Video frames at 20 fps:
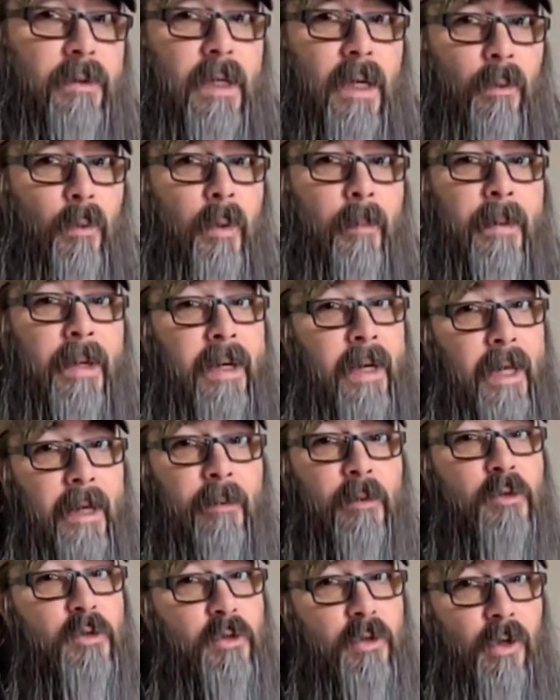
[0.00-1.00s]
want my
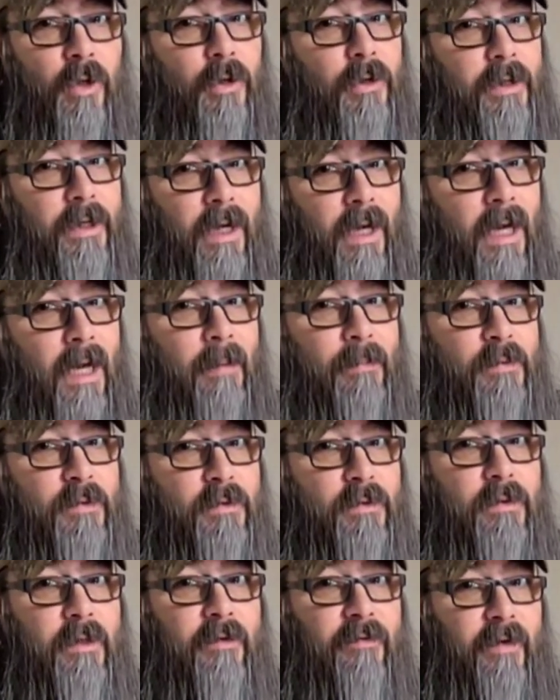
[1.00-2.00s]
neighbors to call the
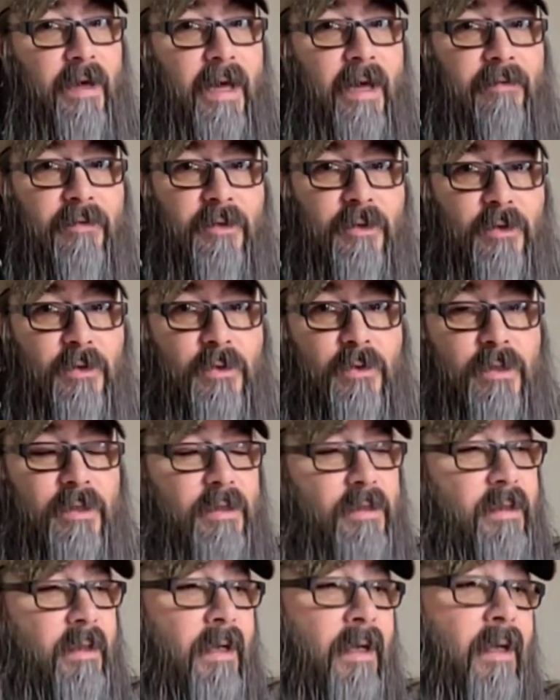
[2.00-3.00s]
cops if I have to use
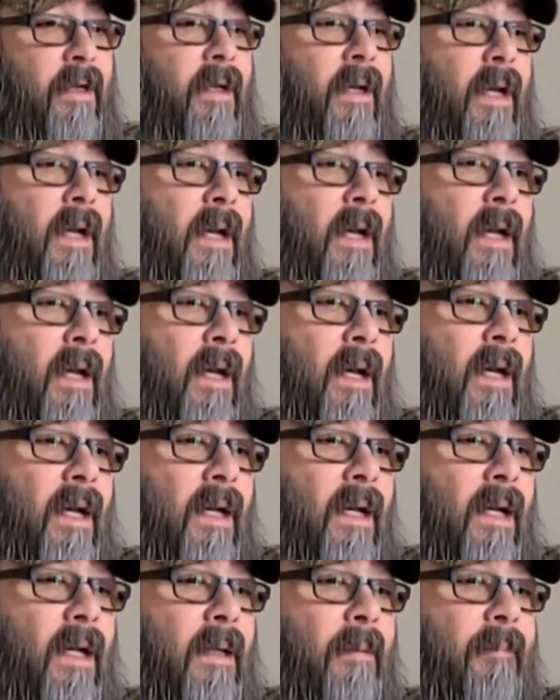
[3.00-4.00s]
this thing.
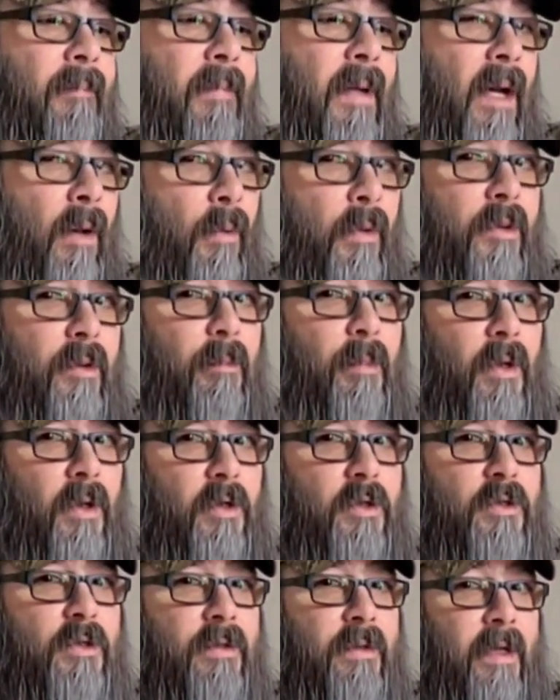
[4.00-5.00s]
I want the
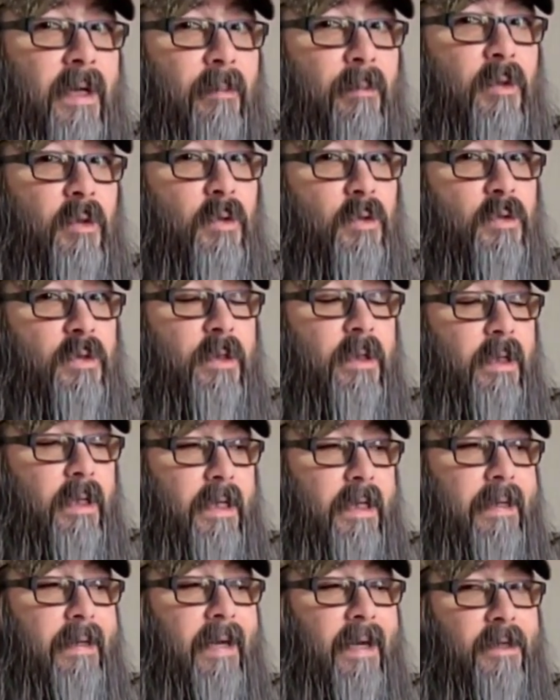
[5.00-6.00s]
person that I'm using
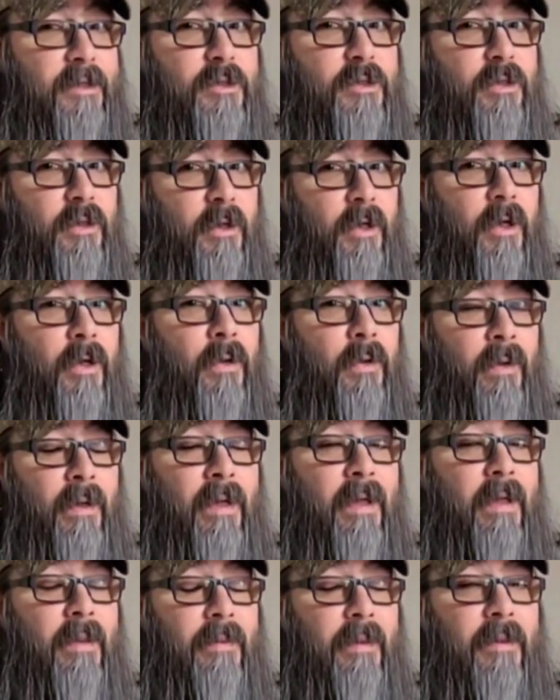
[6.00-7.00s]
it against to know
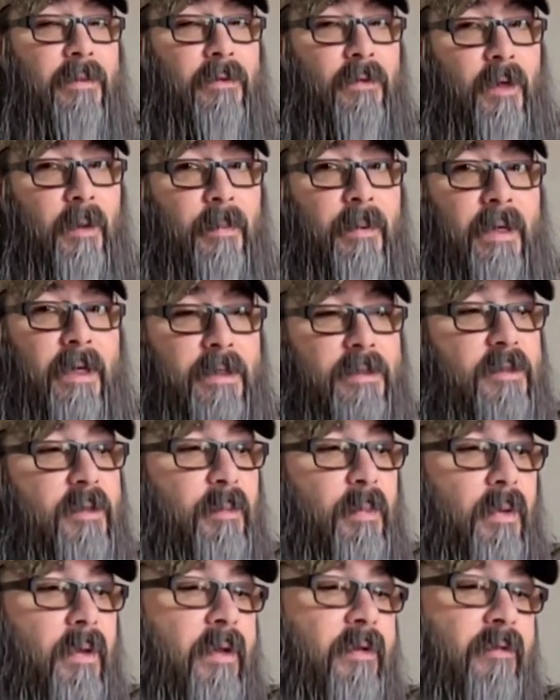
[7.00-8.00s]
that they're up against a
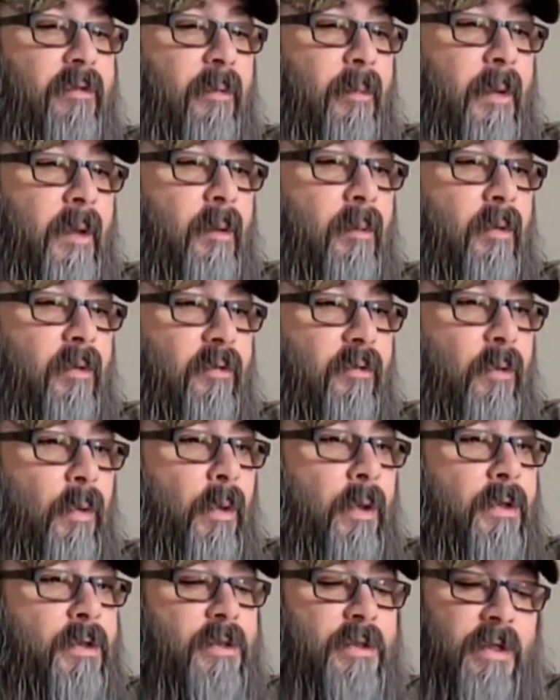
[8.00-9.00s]
pretty formidable
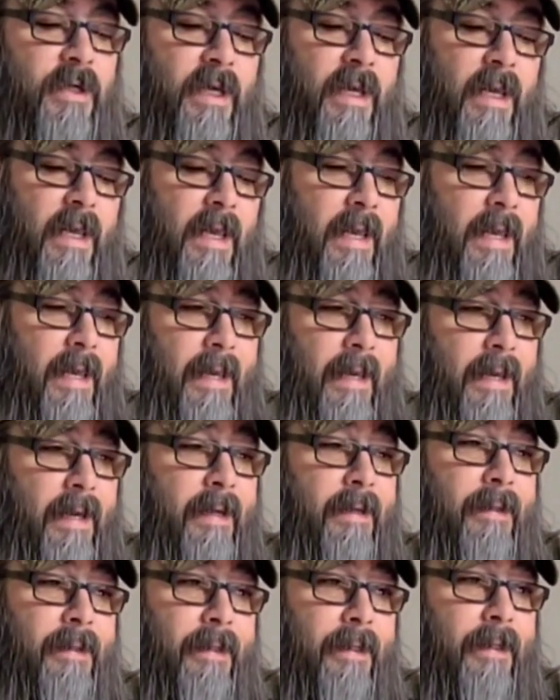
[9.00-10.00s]
force.
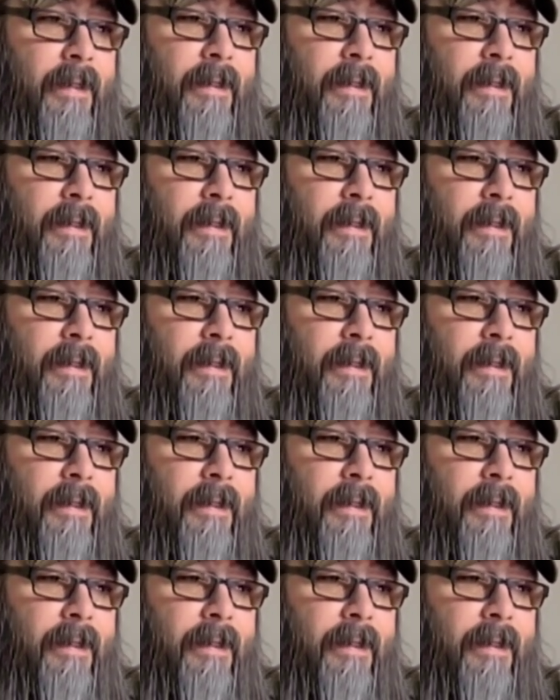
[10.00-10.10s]
And,